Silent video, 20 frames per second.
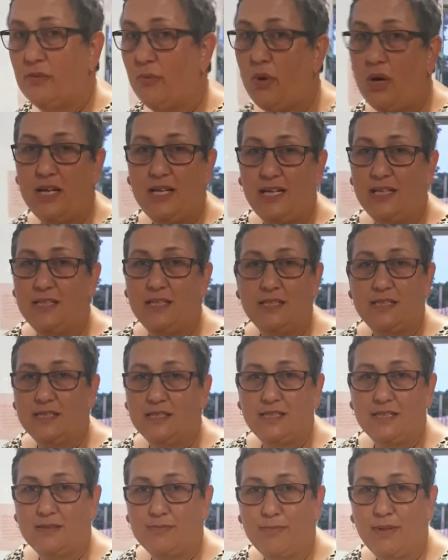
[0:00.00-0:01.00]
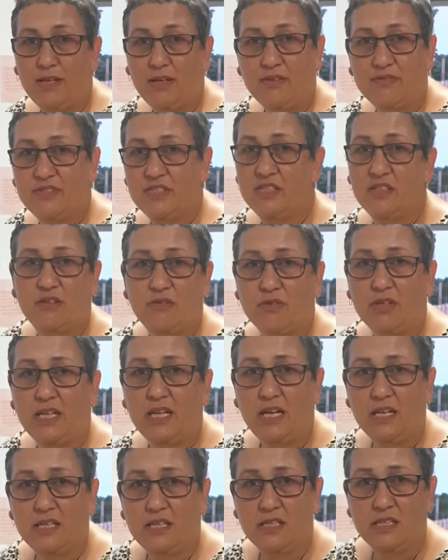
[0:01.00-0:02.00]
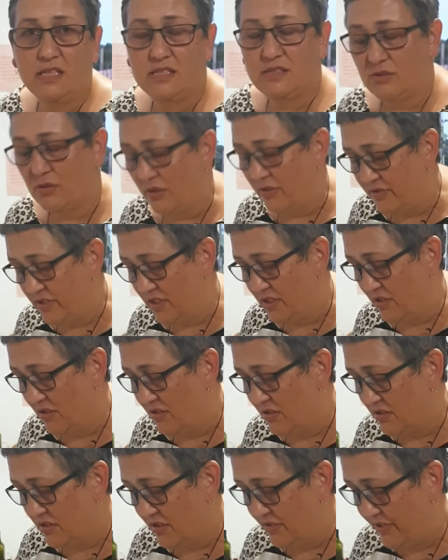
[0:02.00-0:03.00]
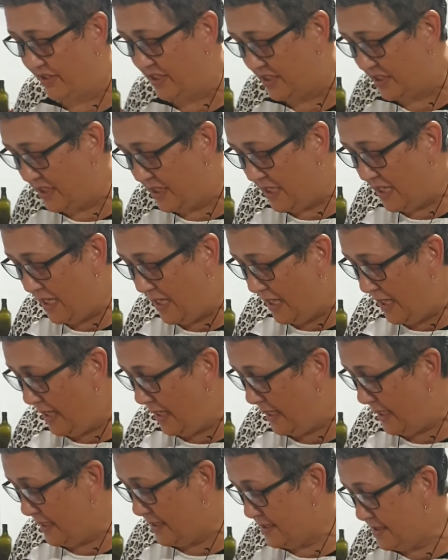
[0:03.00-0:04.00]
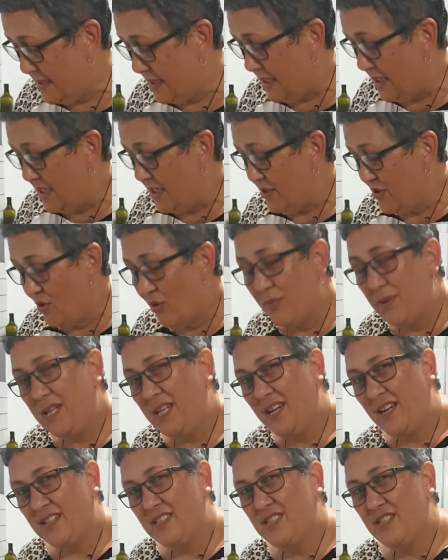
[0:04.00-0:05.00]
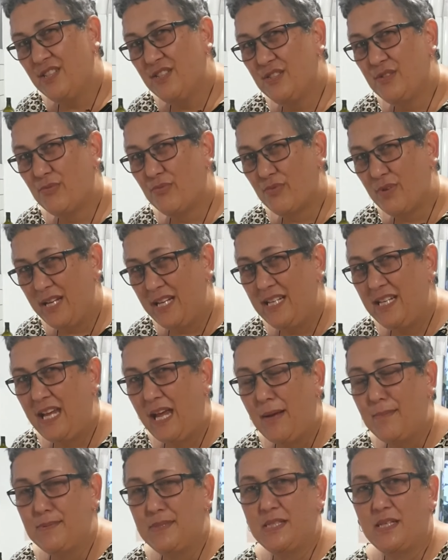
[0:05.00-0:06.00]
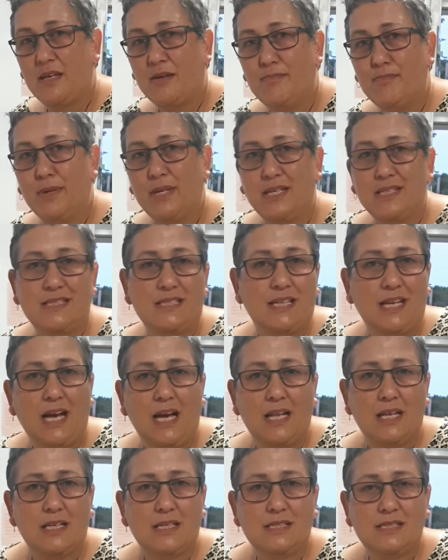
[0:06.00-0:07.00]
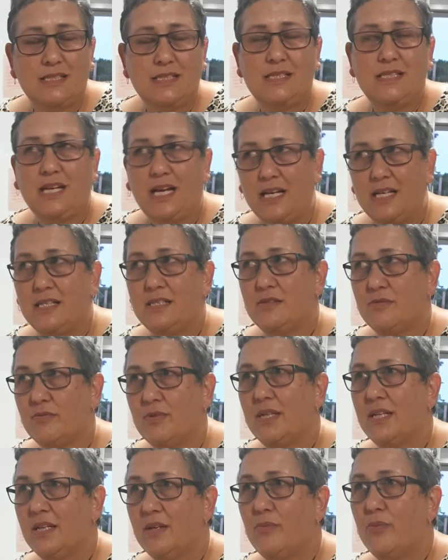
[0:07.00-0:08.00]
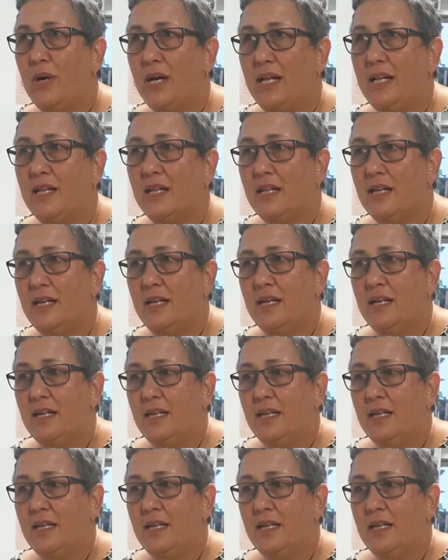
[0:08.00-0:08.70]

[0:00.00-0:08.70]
a white onion, it doesn't matter, I've just got a red onion, that's all, I've just got lots of it. And normally I'd use red capsicum because the colour stays really well